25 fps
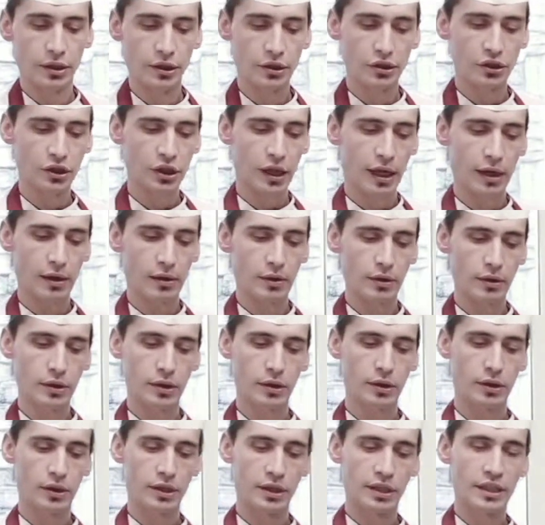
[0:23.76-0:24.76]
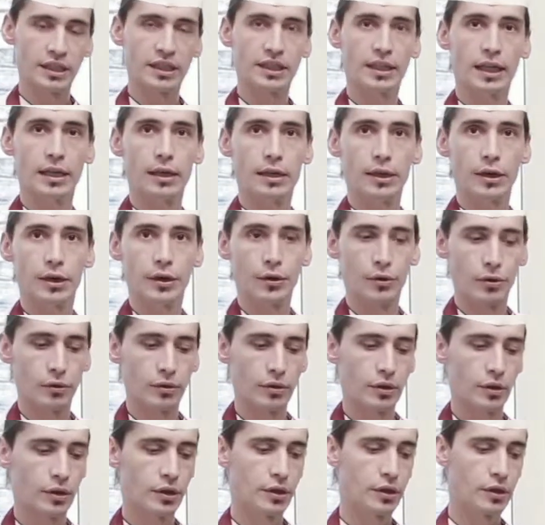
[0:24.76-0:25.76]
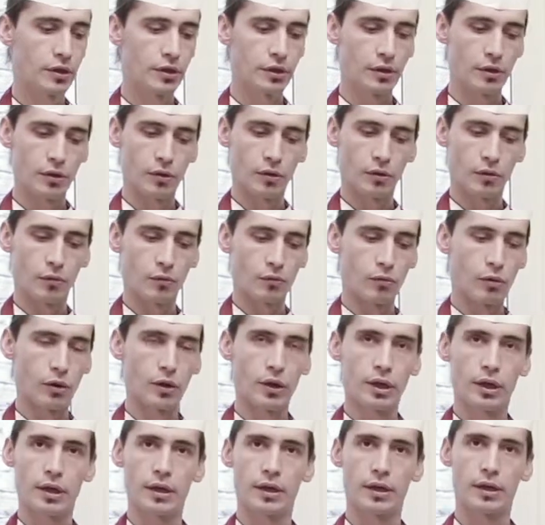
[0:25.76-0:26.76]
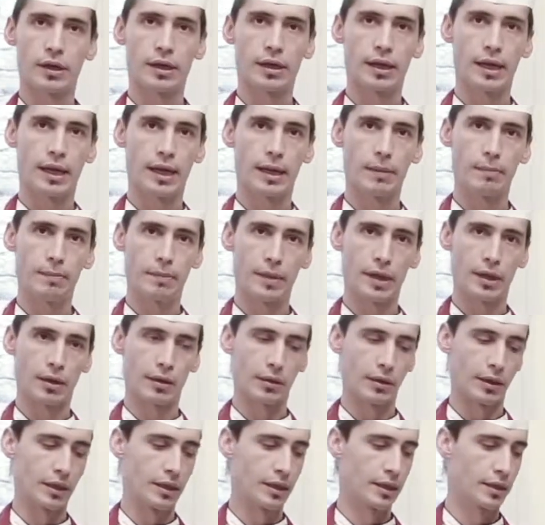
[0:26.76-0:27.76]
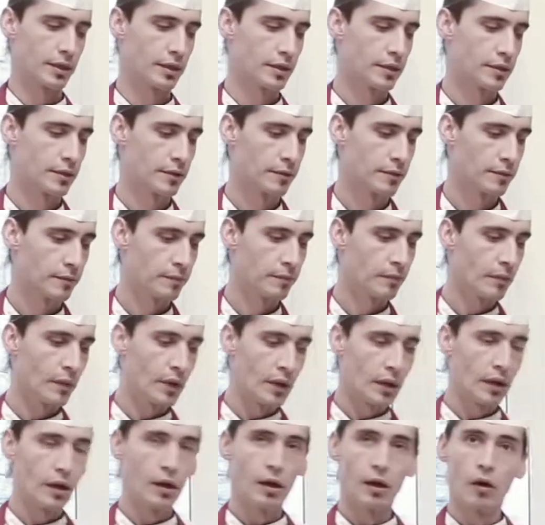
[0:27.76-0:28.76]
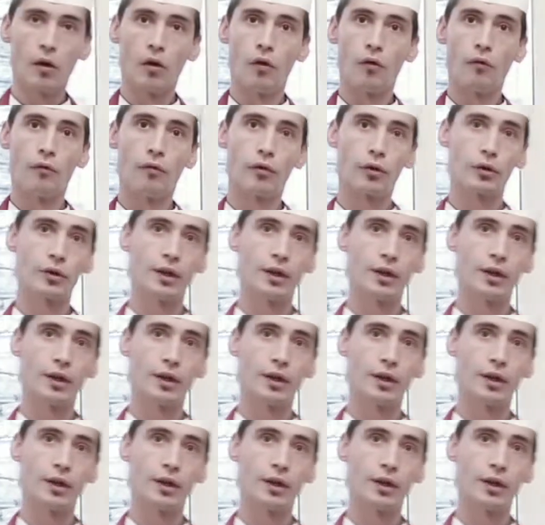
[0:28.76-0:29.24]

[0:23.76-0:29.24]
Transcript: shallot, celery root, water and milk. For